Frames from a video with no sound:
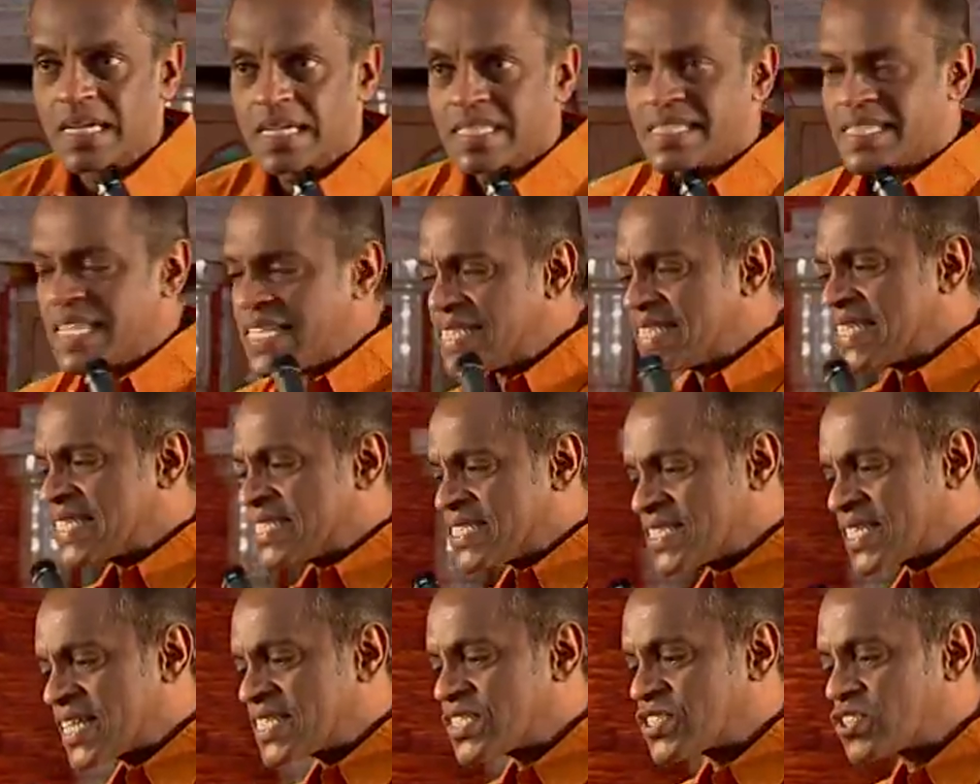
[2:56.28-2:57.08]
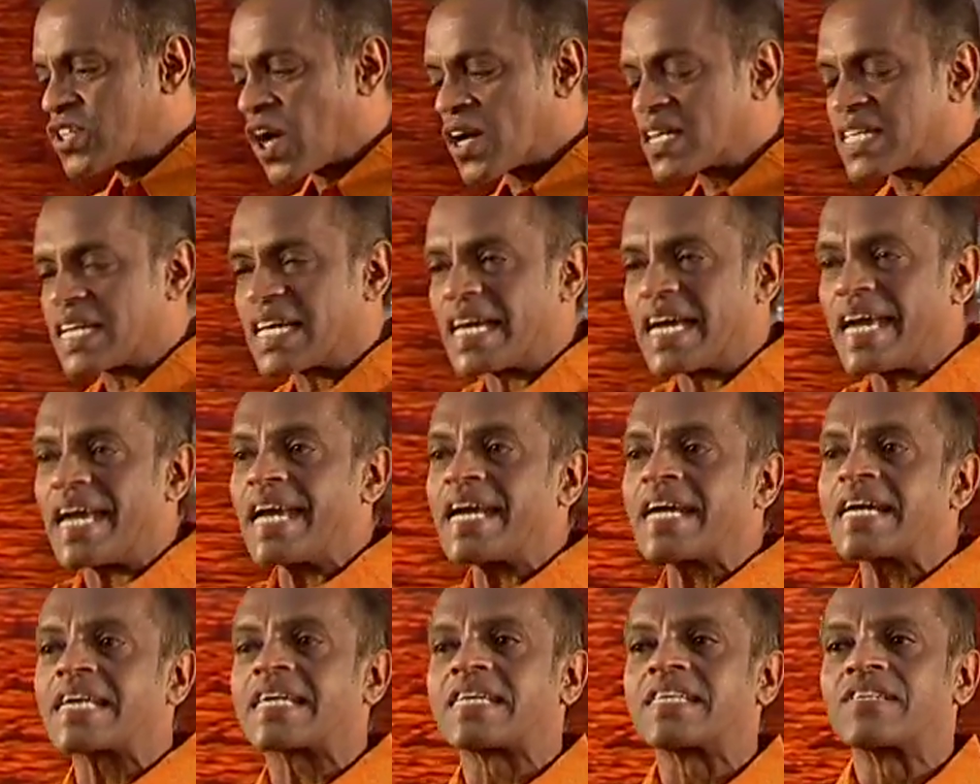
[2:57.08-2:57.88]
This is just not
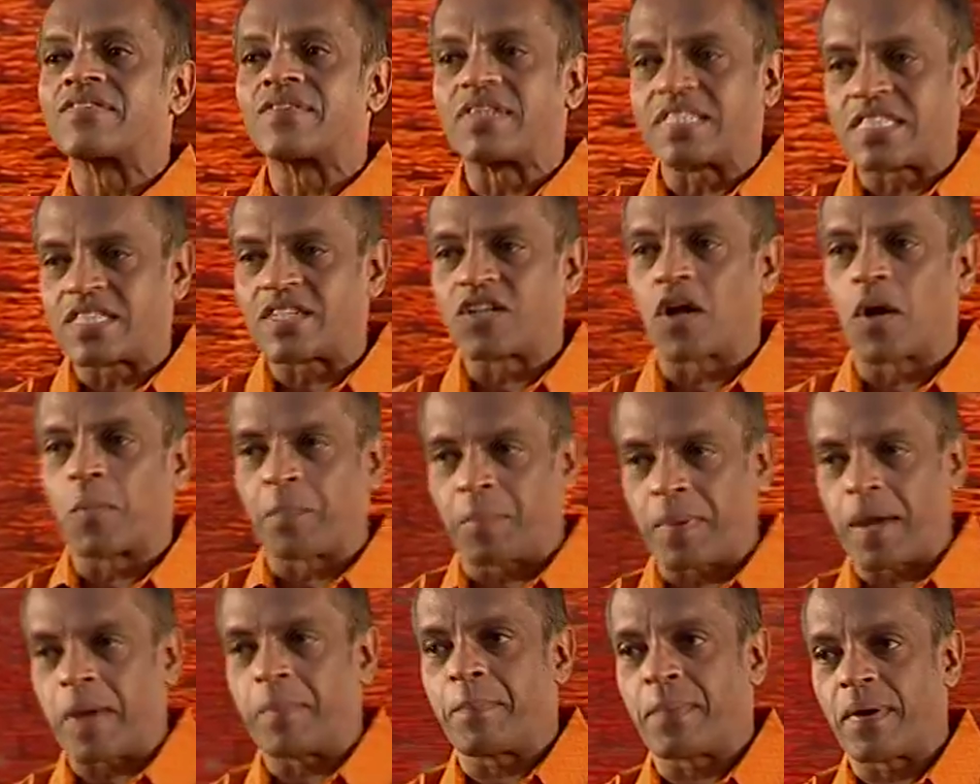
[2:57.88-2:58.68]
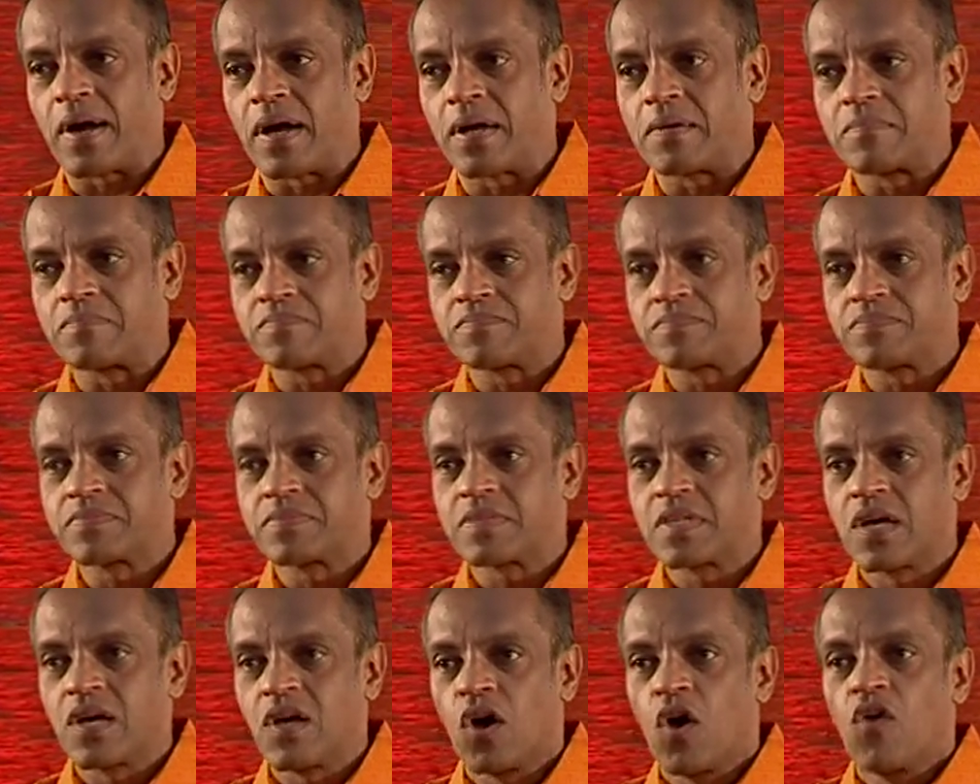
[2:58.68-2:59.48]
ink written on paper.
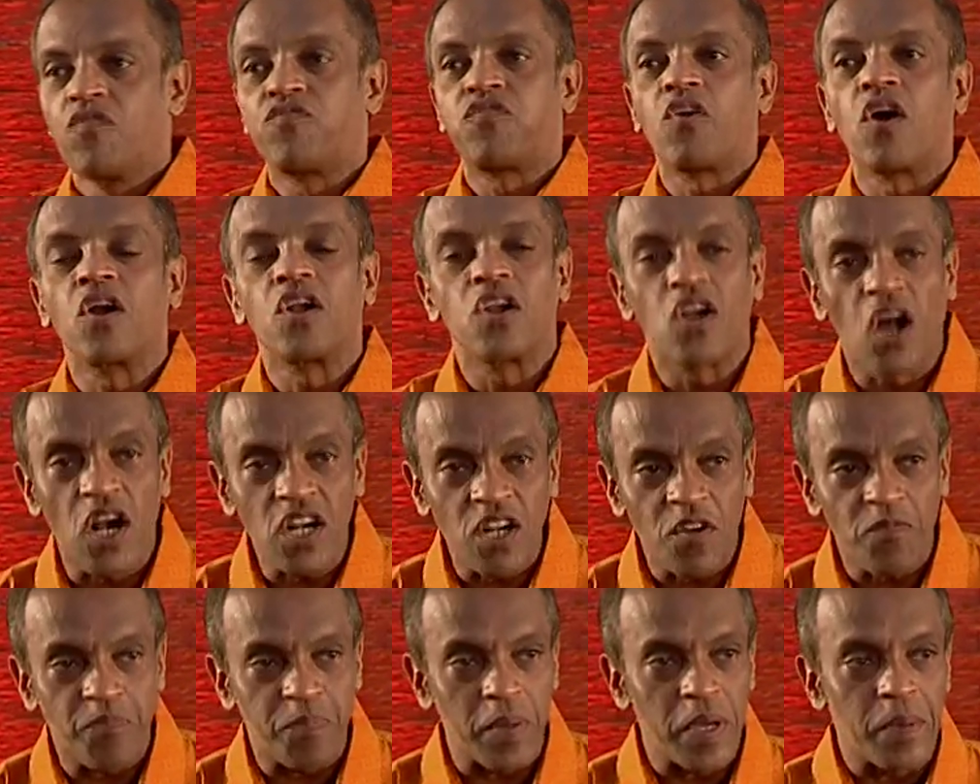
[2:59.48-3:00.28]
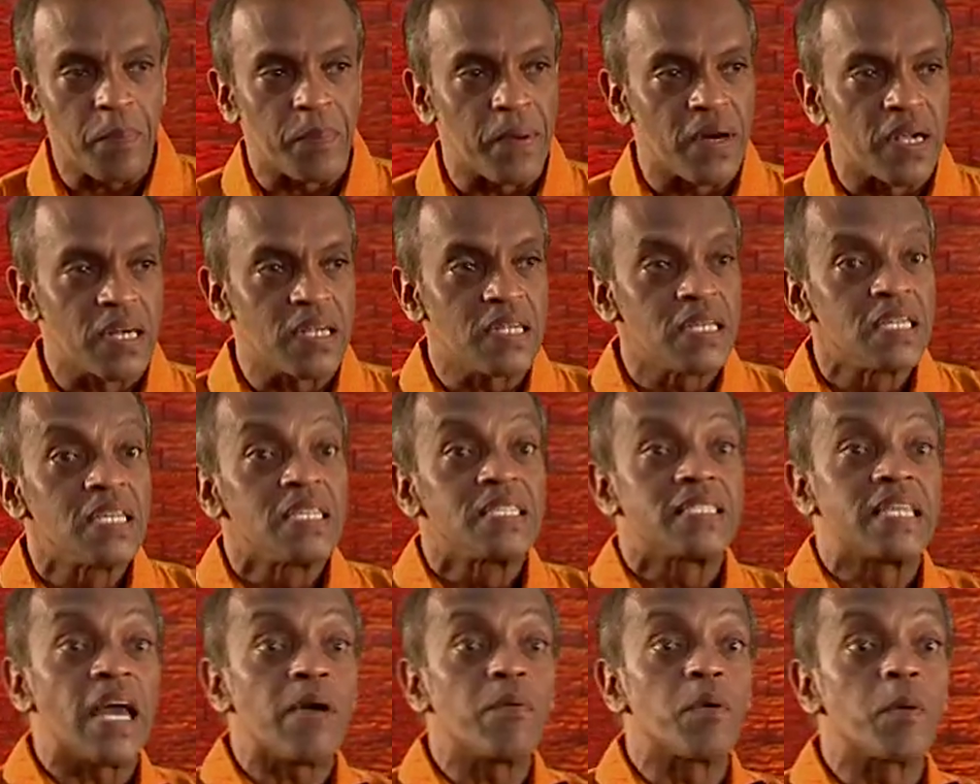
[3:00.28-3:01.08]
For a lot of people,
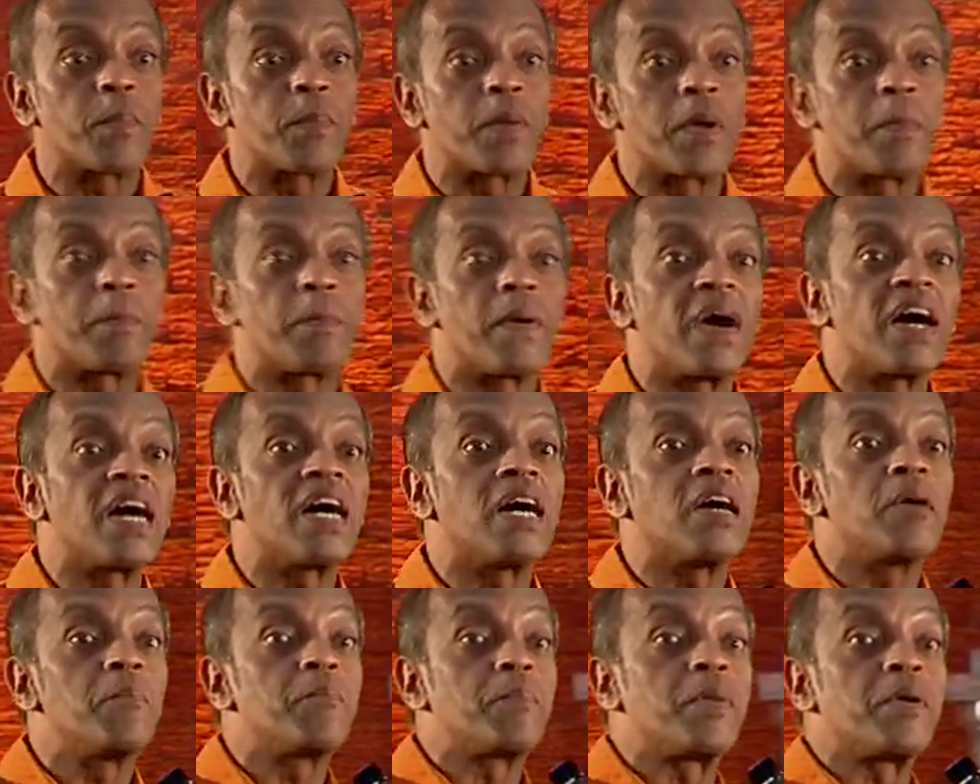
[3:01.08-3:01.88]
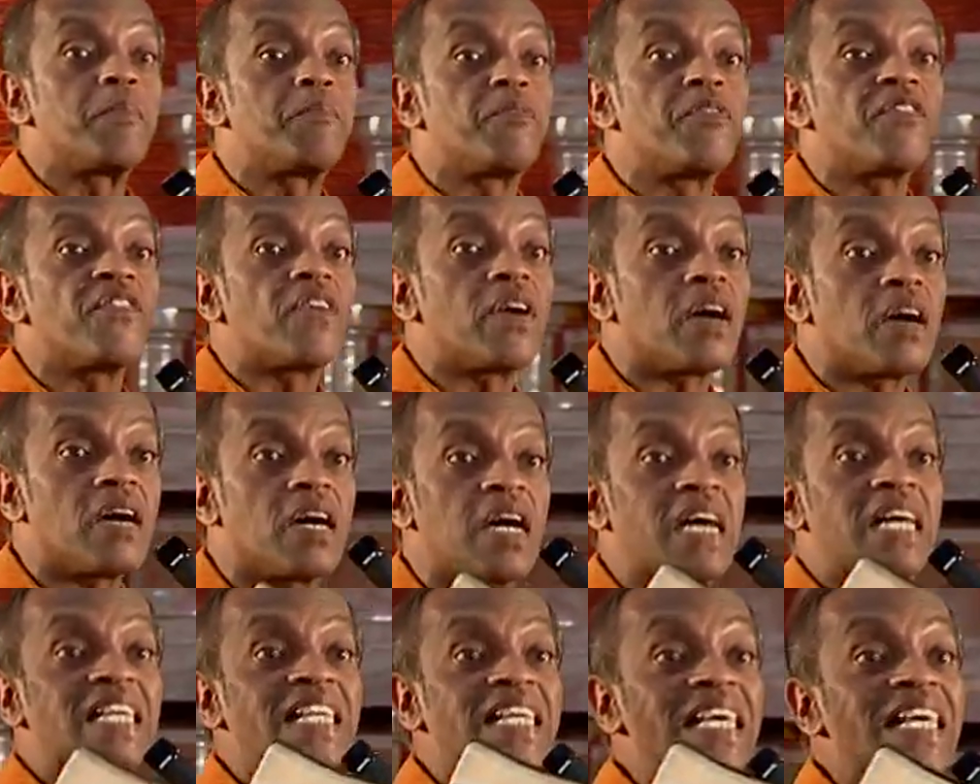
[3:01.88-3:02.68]
they would prepare
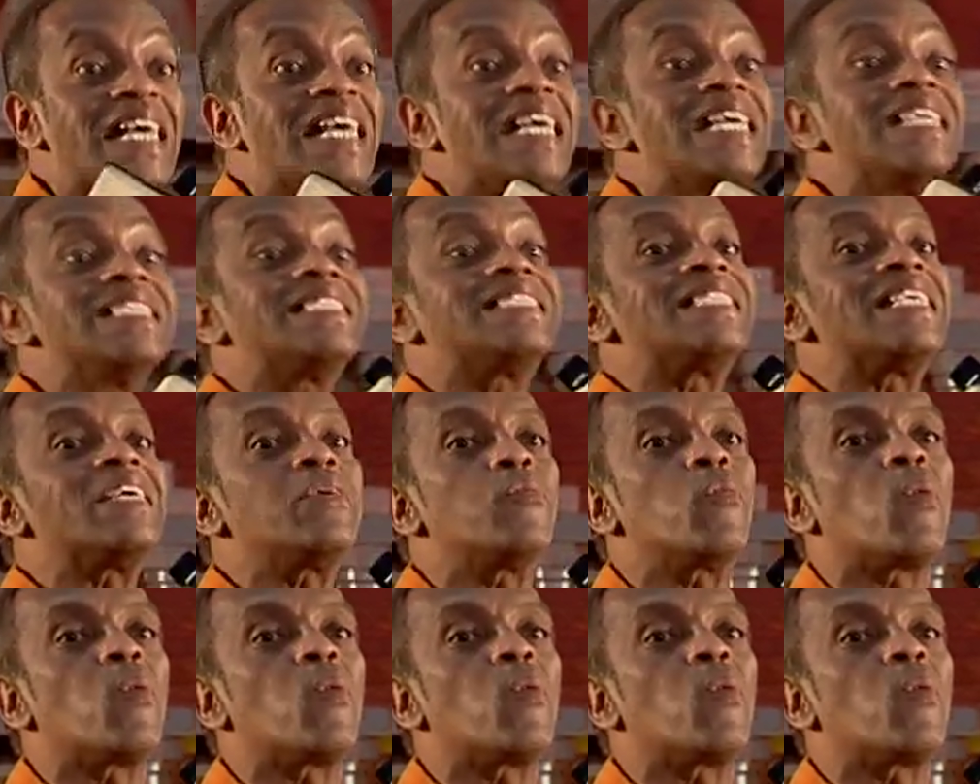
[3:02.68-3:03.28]
an easy